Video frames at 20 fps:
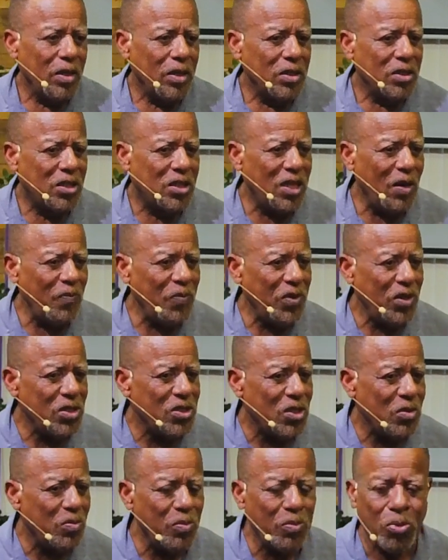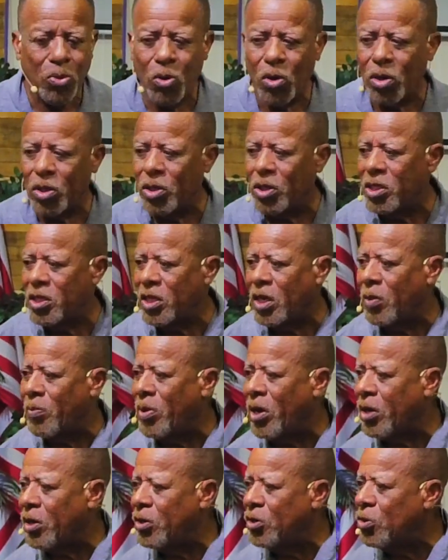Something's important
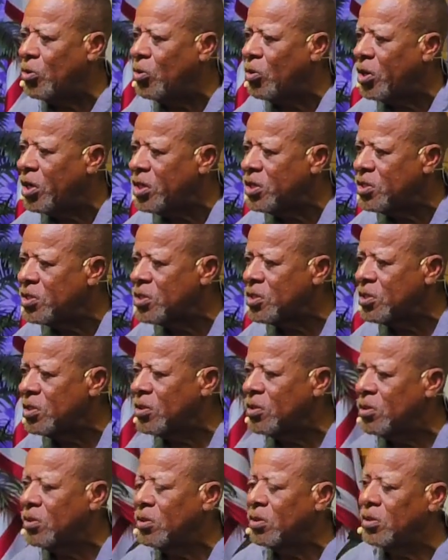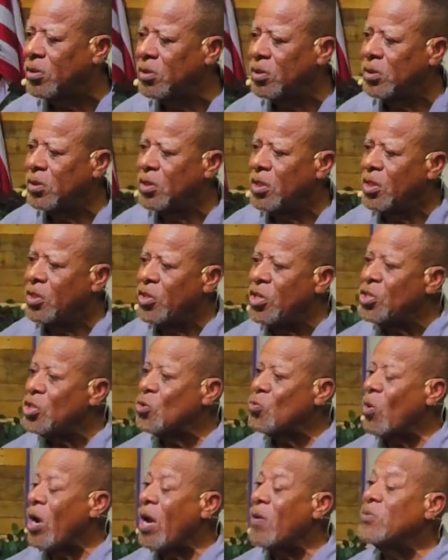about a noise. This is
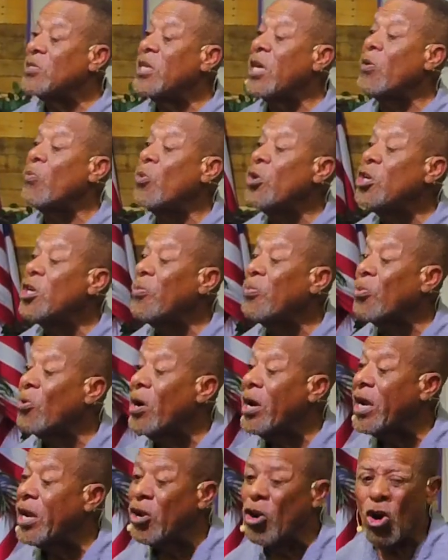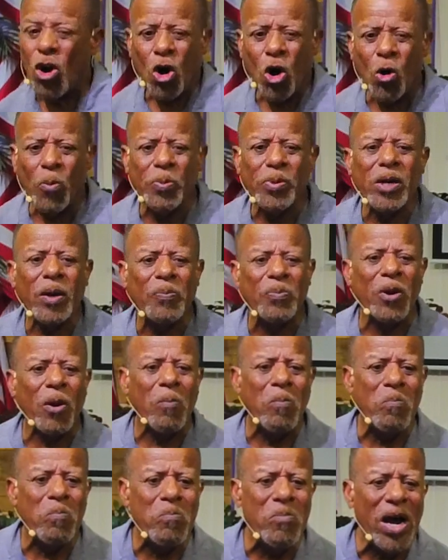why I'm saying when you pray, open up your
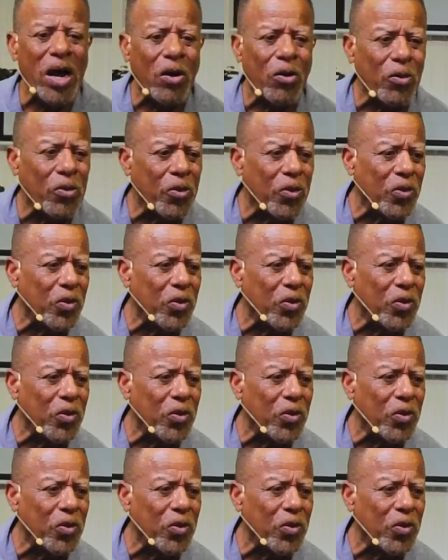mouth.